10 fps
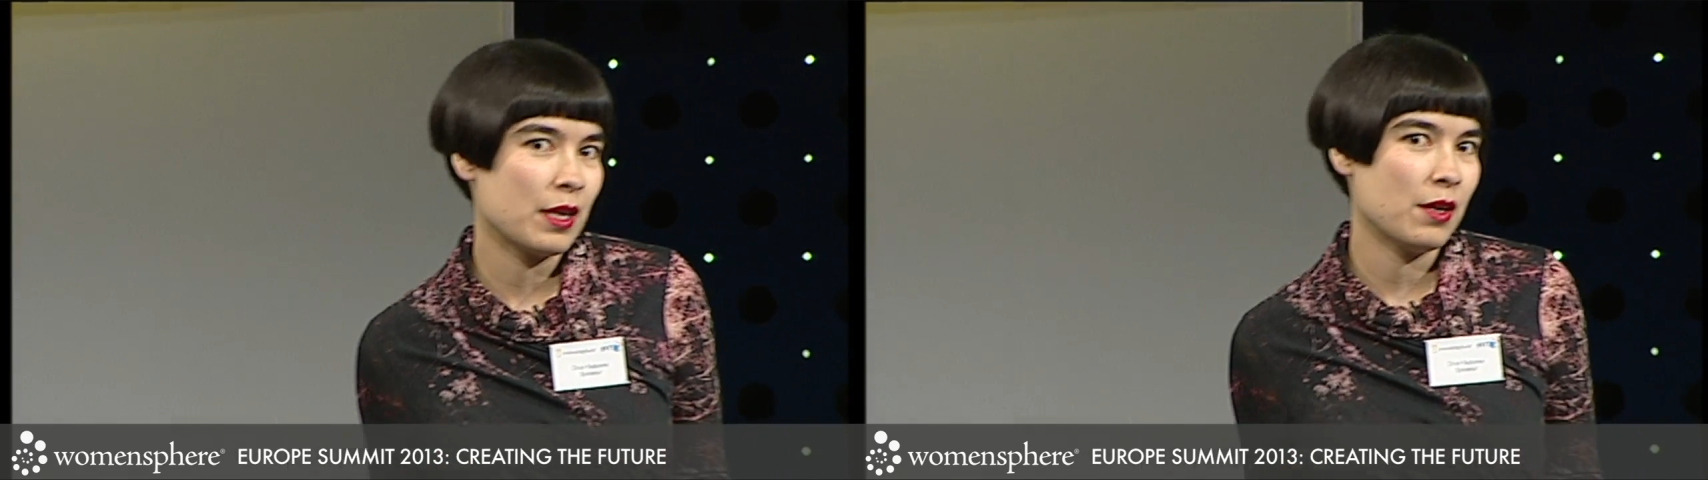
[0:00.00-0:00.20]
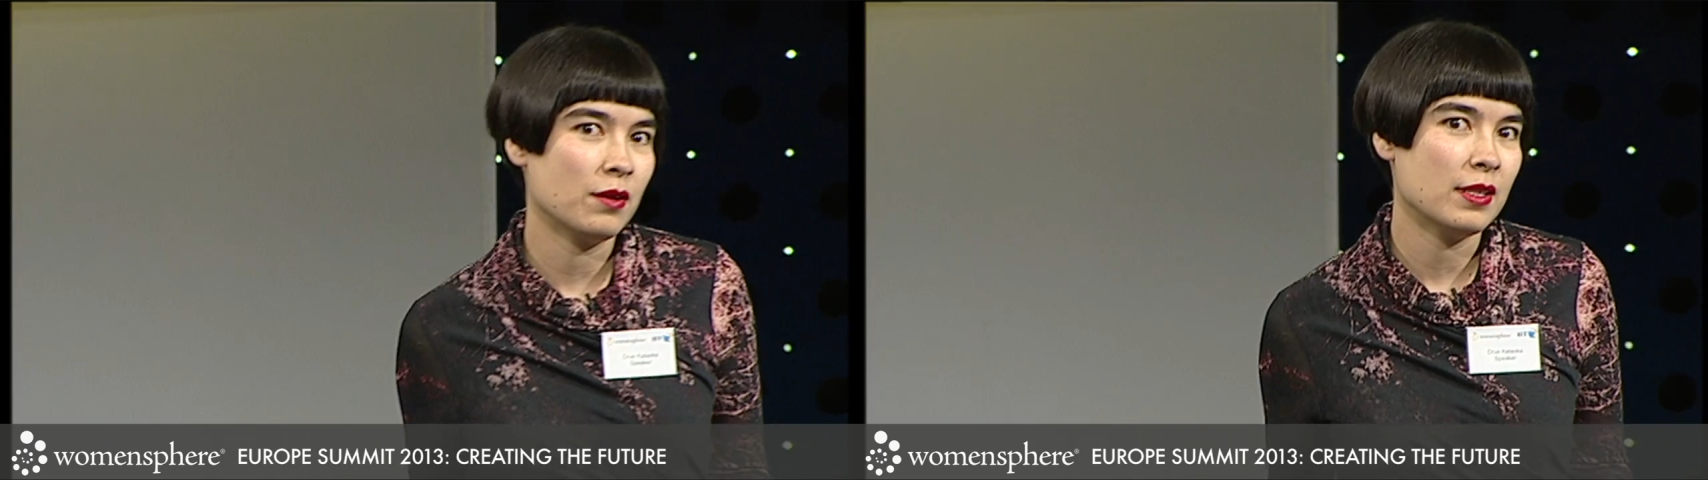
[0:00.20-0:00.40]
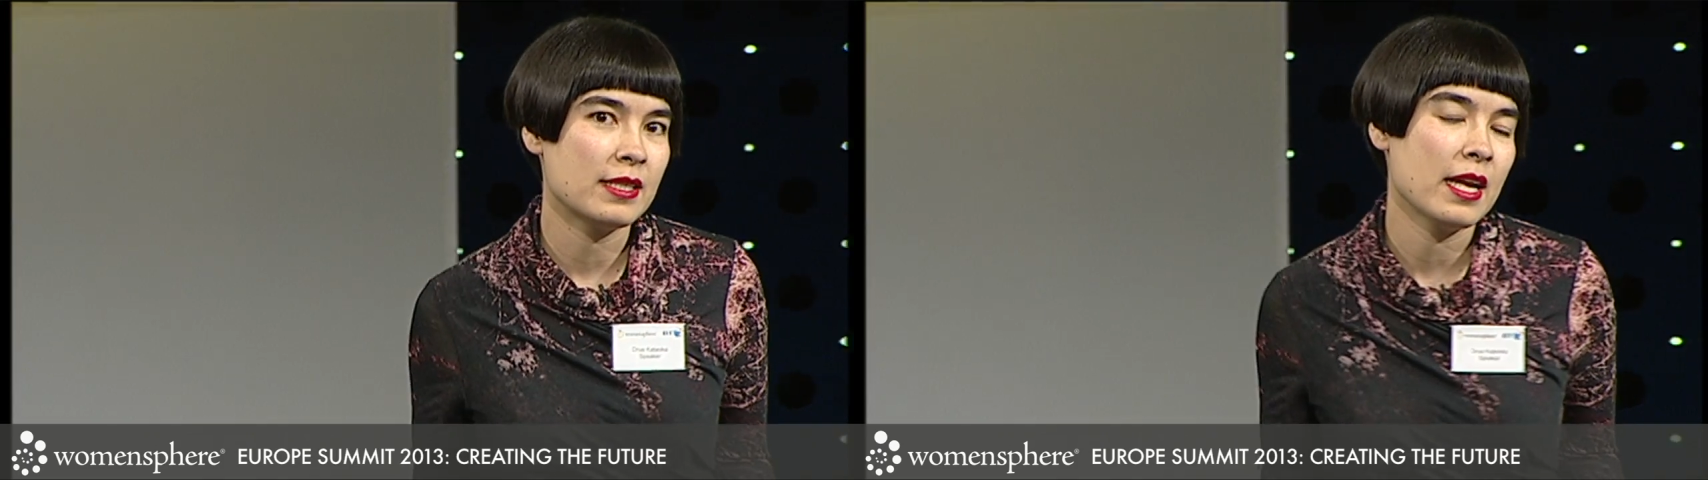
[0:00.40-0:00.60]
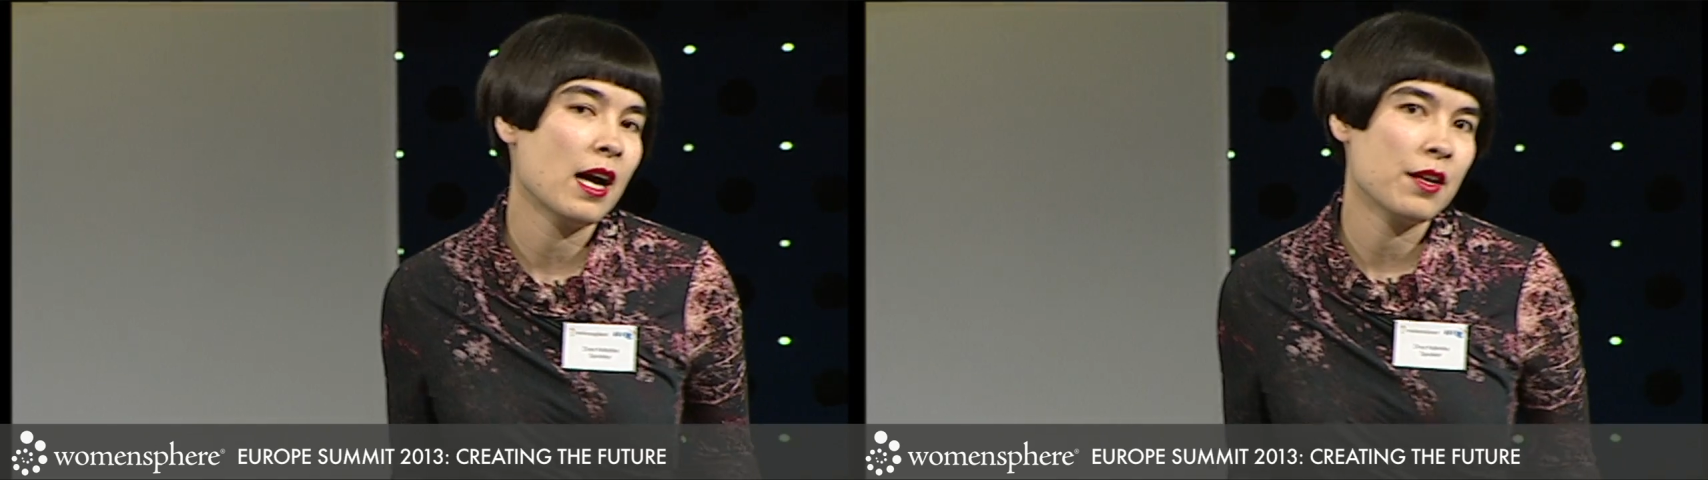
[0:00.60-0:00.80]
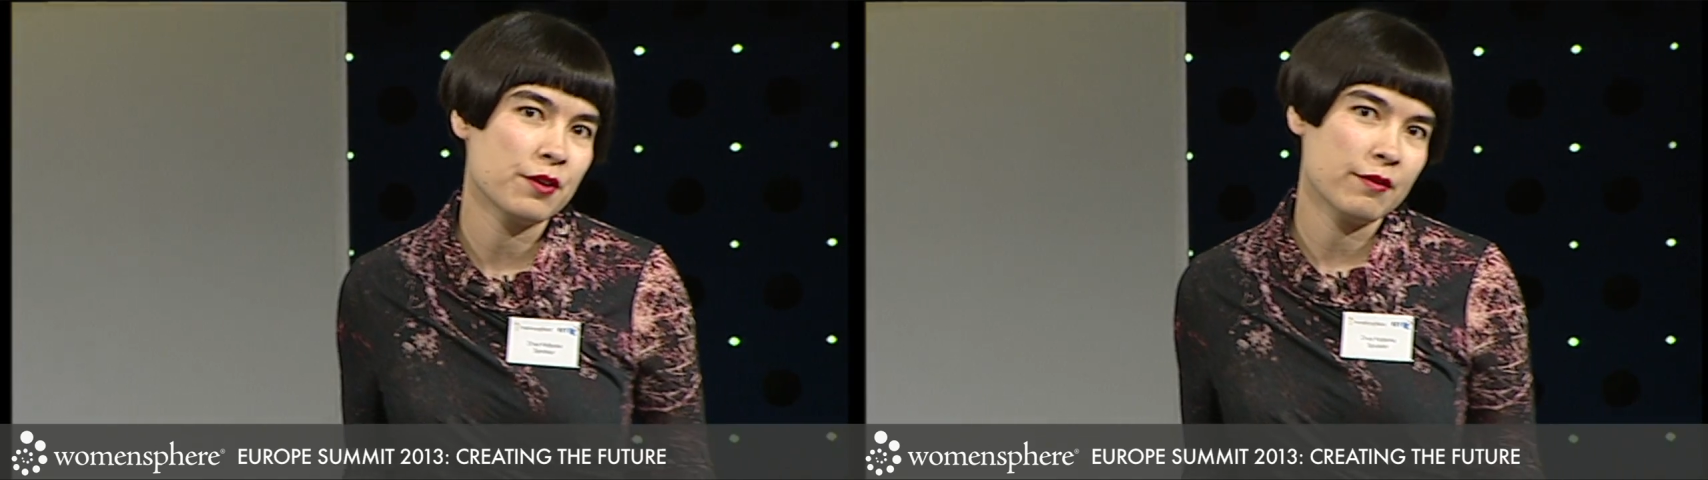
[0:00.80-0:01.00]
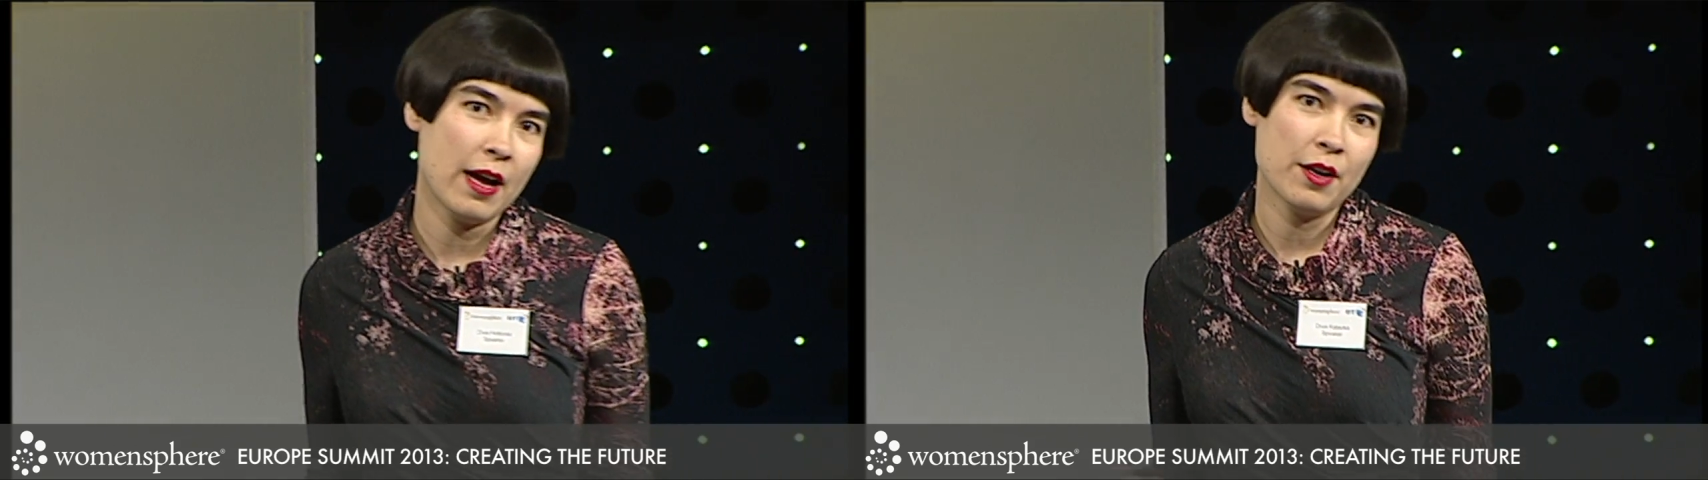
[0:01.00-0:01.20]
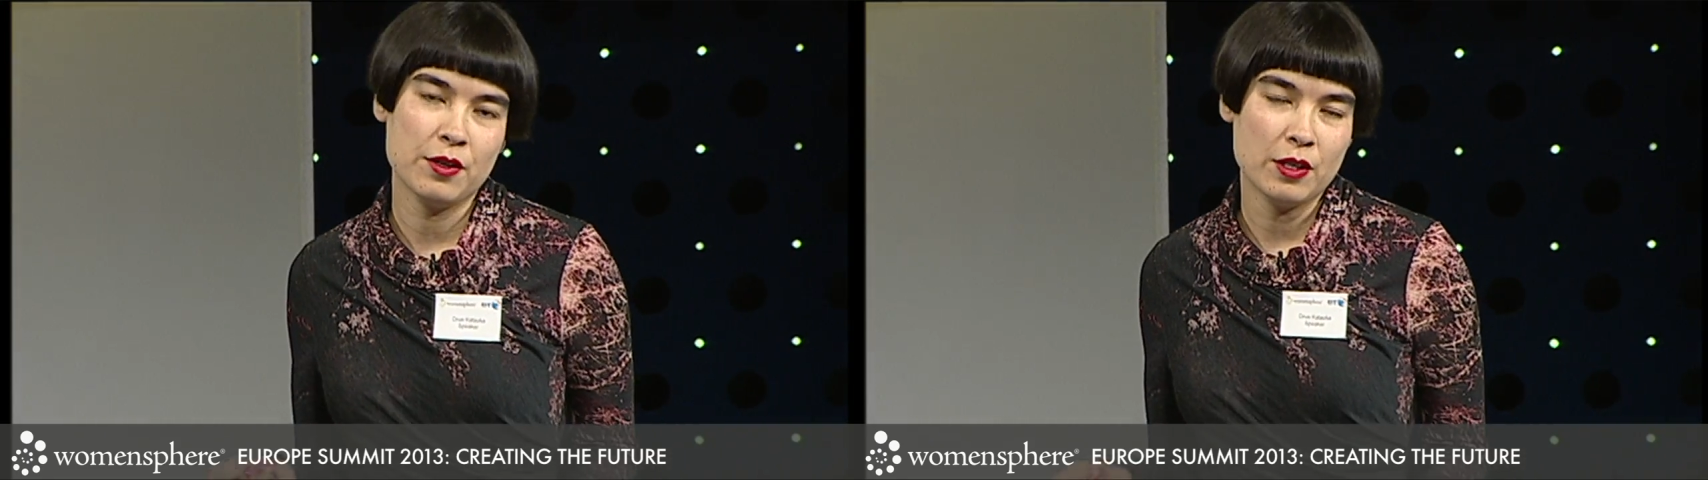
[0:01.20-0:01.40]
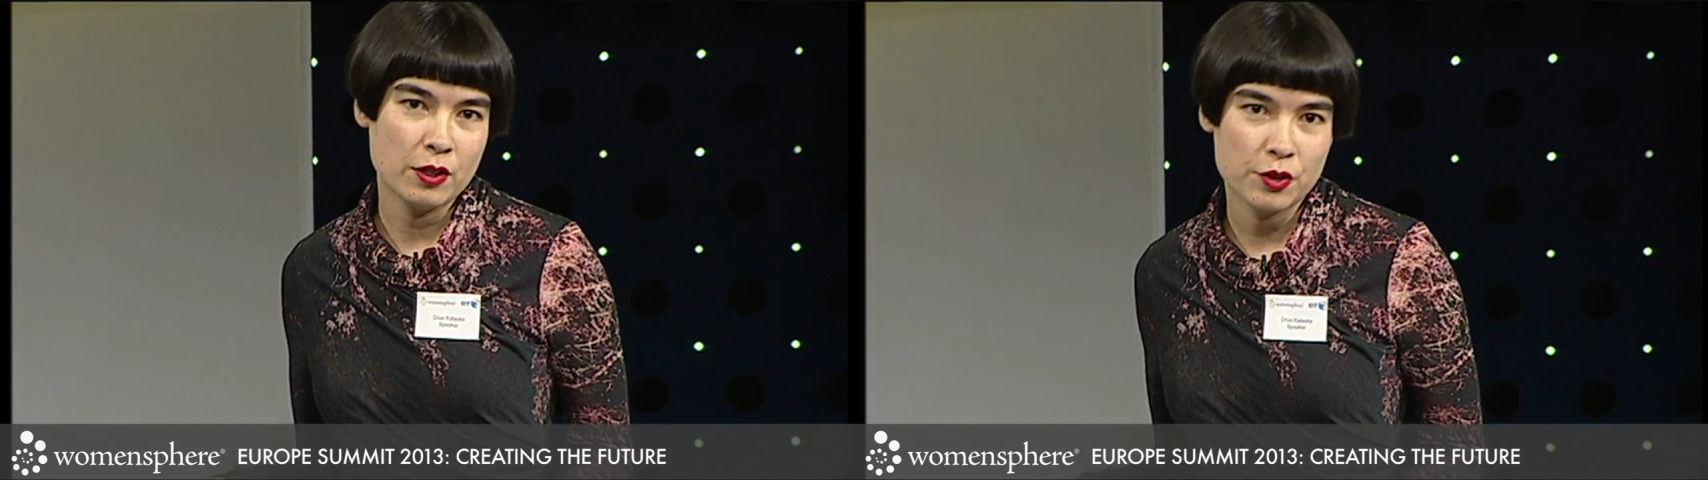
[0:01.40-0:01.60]
can only stay
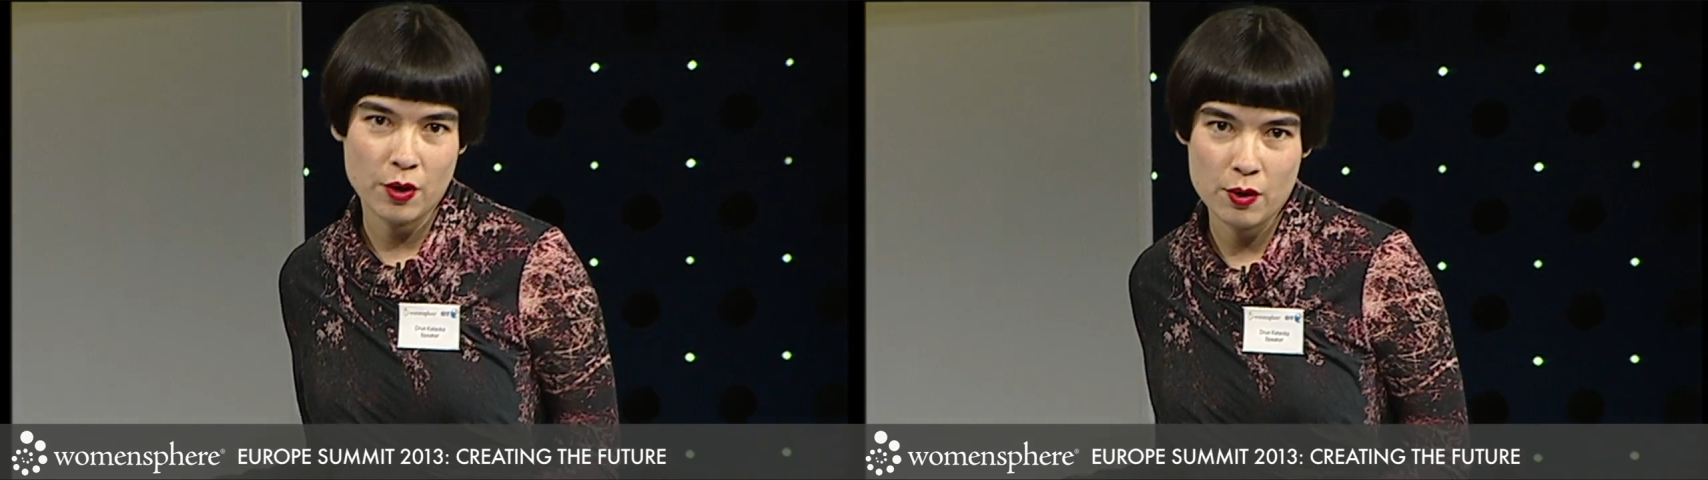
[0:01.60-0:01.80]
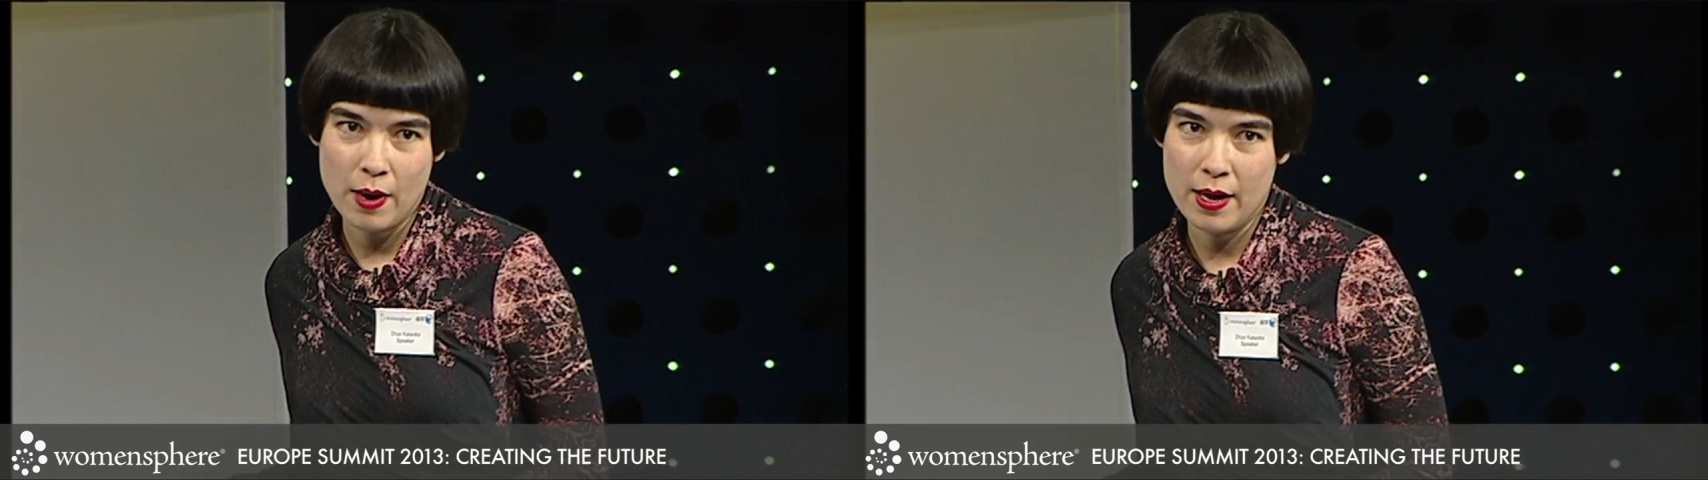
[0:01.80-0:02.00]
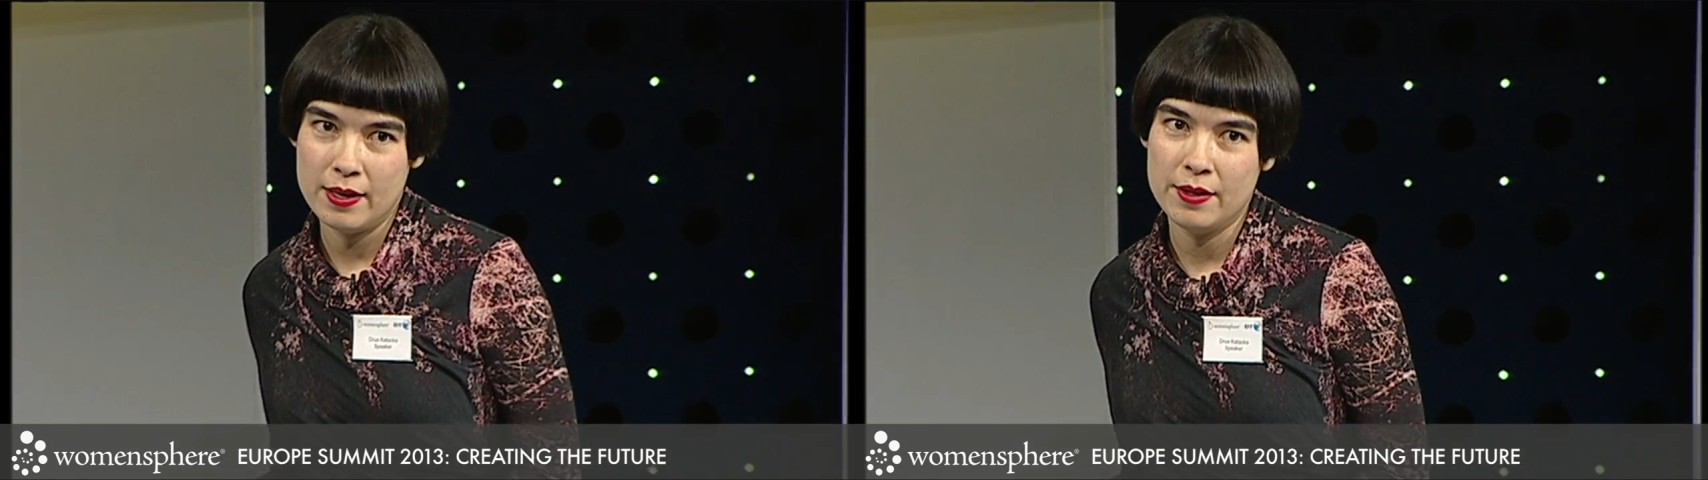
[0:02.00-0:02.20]
undervalued in the short run.